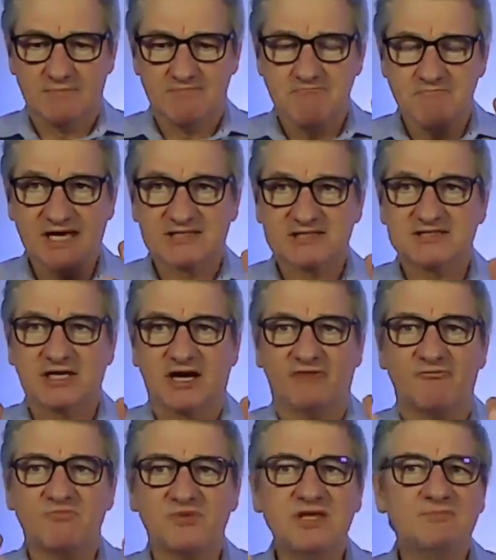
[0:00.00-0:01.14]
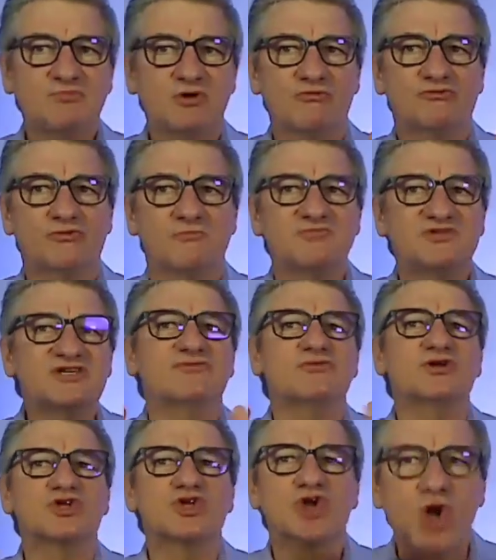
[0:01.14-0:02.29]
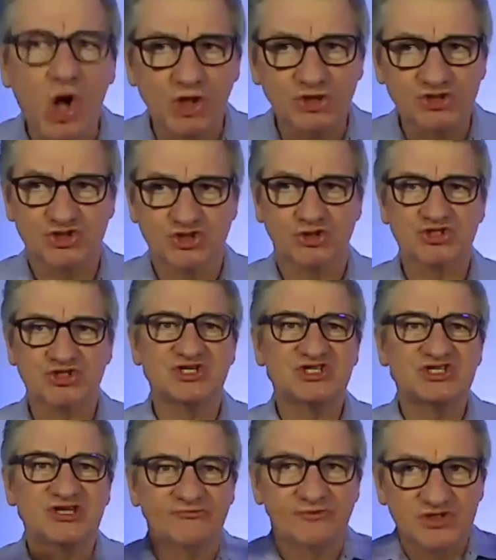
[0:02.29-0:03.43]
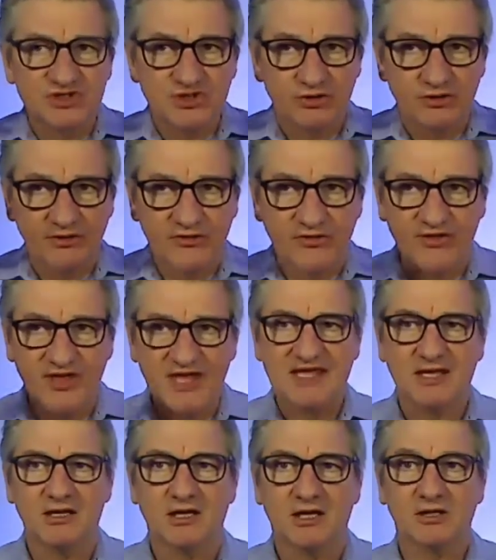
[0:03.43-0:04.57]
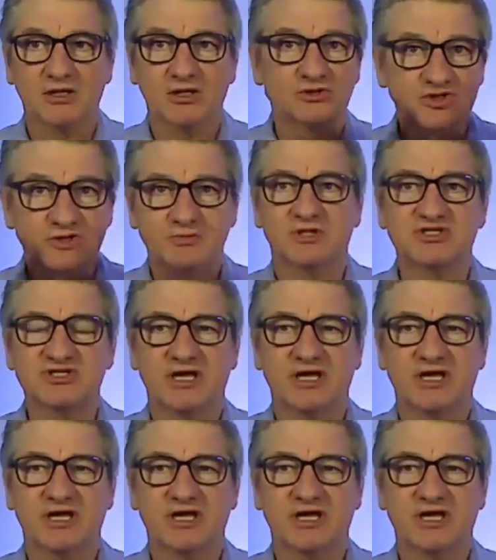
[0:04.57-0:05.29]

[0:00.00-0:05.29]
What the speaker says: mix of people from different cultures and different sort of thinking can contribute.